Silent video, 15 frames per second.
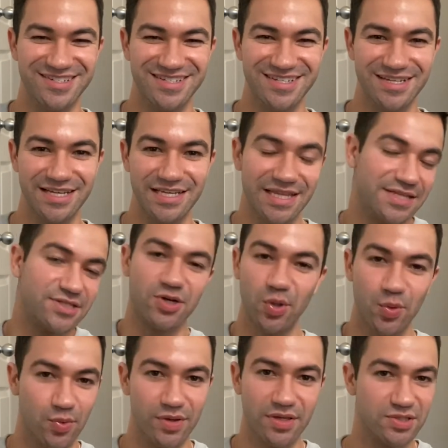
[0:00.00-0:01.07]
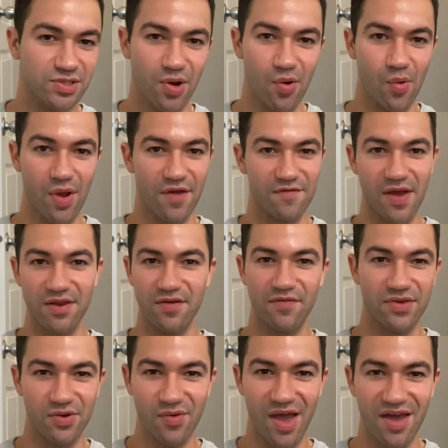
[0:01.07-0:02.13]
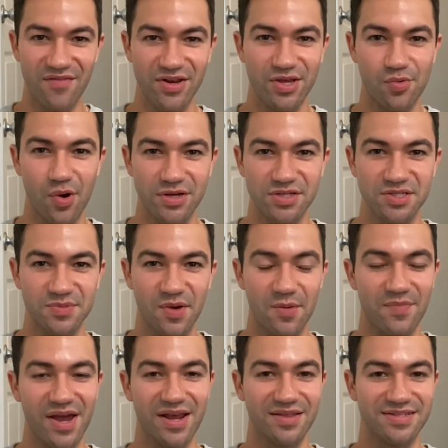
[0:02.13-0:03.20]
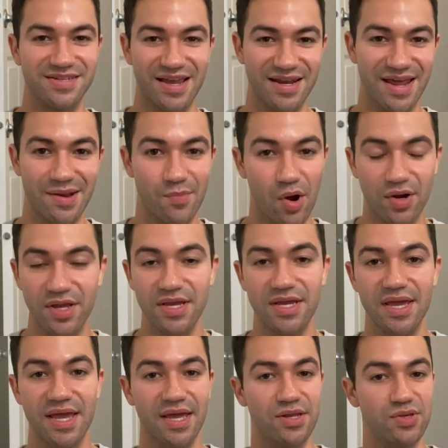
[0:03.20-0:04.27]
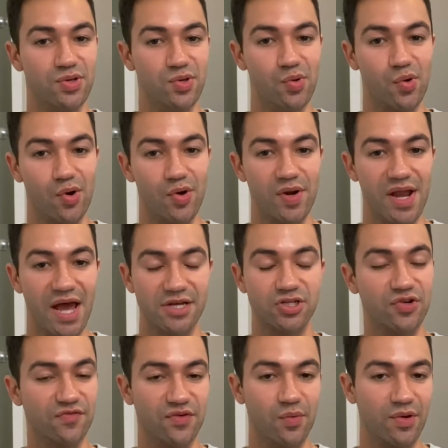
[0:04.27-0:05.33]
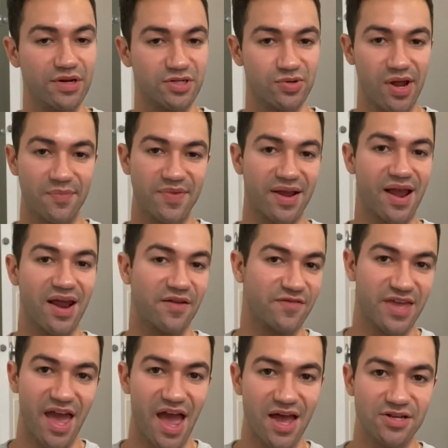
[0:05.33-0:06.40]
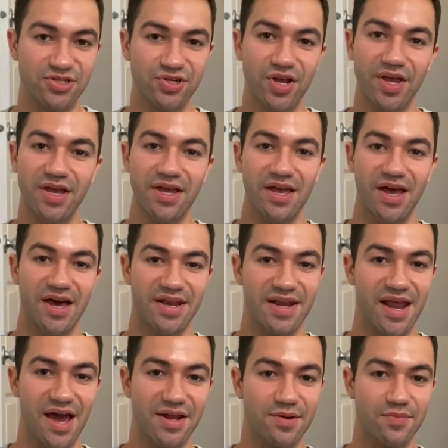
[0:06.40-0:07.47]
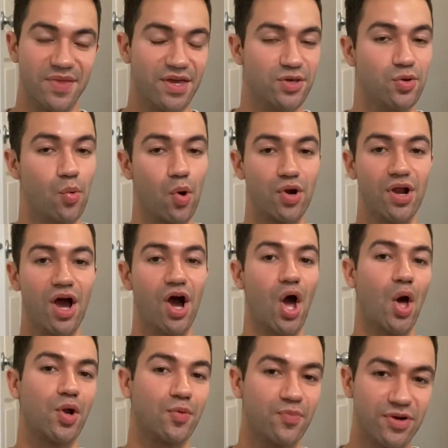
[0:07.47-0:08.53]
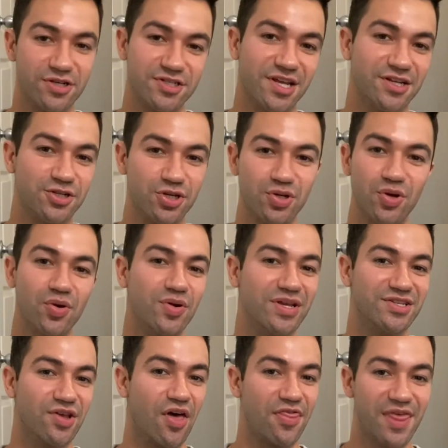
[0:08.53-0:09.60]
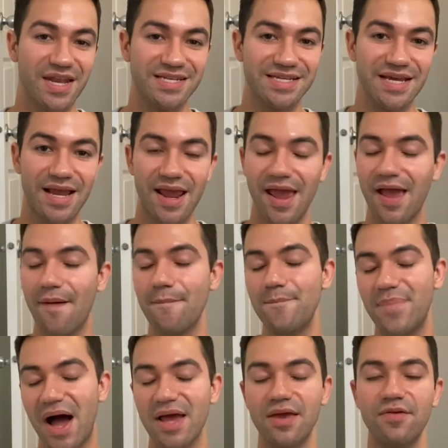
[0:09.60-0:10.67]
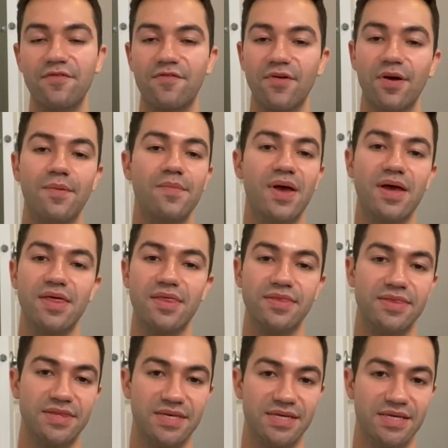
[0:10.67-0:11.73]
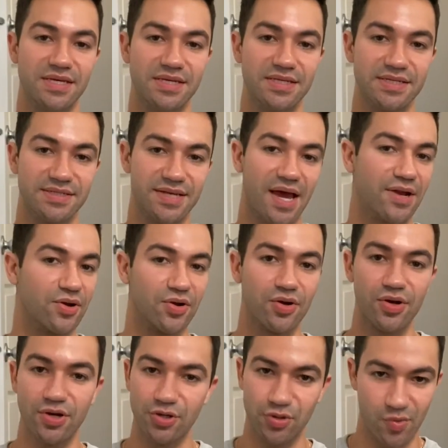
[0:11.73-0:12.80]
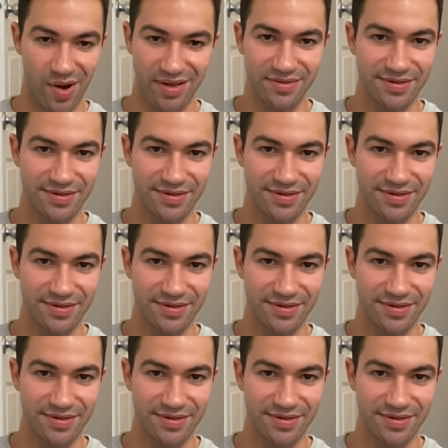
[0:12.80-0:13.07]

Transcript: and that's true. So if any of you have any questions about buying on the secondhand market and you are not sure if you want to drop that kind of cash on an item that you aren't 100% sure is authentic, buy it from the designer directly.